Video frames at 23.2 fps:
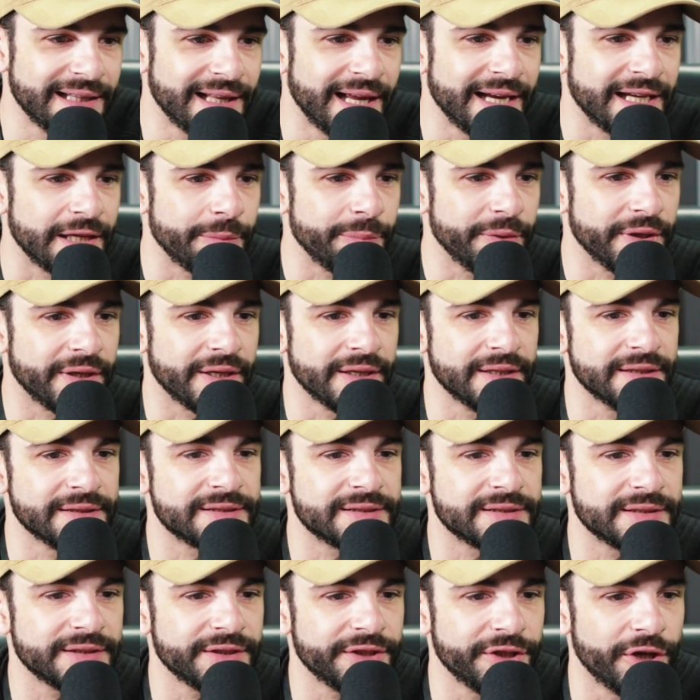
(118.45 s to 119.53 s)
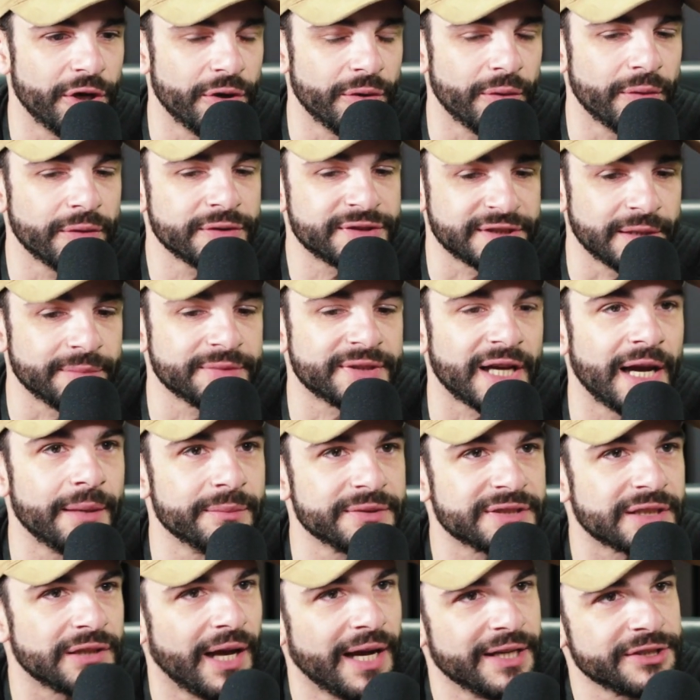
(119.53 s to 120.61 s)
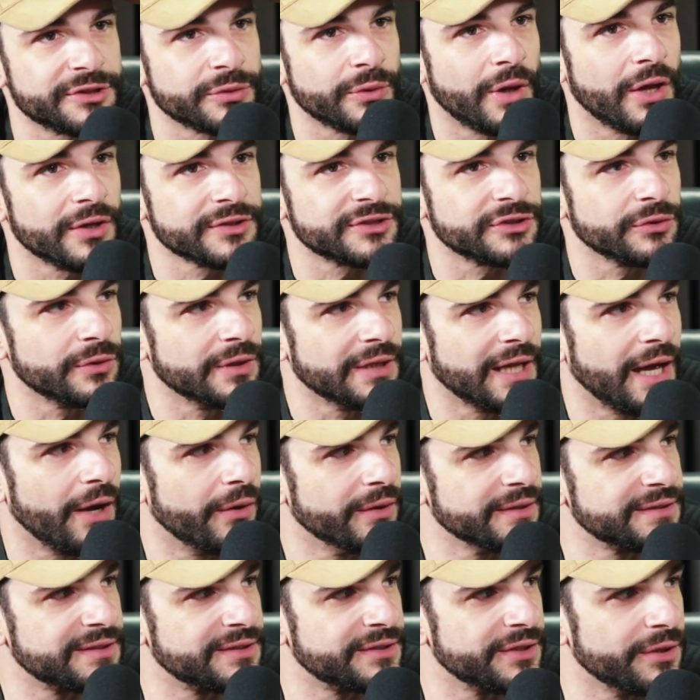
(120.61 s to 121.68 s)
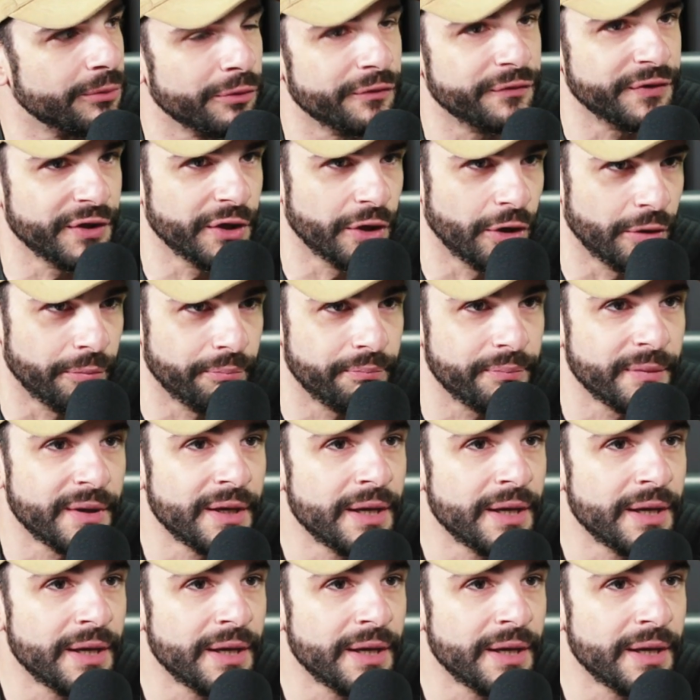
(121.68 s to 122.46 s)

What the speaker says: I like it because sometimes clients will also allow us to reveal